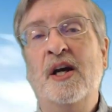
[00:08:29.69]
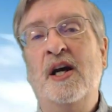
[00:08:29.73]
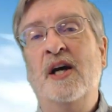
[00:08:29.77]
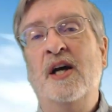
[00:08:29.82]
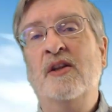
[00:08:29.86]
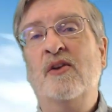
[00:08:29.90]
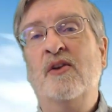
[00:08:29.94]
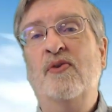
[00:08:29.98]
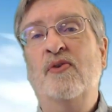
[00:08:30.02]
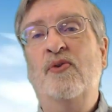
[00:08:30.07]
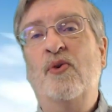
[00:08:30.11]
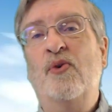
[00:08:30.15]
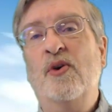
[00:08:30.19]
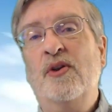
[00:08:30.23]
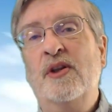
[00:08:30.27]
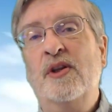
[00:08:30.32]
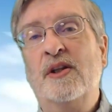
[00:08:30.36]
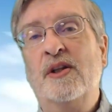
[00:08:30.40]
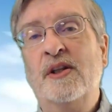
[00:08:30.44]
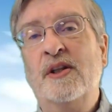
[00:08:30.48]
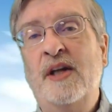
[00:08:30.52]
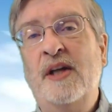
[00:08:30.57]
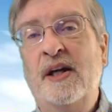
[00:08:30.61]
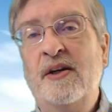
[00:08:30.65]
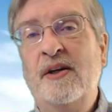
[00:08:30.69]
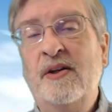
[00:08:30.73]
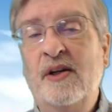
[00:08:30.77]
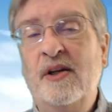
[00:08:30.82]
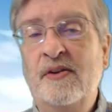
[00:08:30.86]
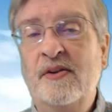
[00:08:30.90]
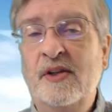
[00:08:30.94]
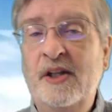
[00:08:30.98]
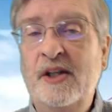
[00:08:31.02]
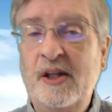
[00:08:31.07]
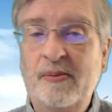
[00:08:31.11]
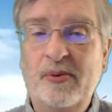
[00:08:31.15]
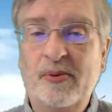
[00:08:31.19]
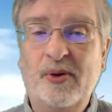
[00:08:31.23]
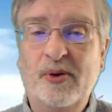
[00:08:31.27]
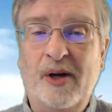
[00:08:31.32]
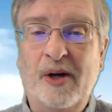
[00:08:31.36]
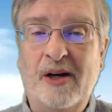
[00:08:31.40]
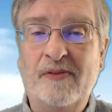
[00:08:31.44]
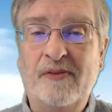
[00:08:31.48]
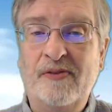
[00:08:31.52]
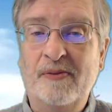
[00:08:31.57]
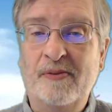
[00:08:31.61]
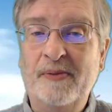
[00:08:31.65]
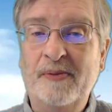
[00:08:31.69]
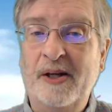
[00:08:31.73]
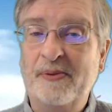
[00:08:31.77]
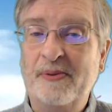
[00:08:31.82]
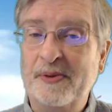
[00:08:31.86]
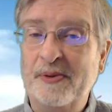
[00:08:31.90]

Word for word: And the fourth letter of the Hebrew alphabet,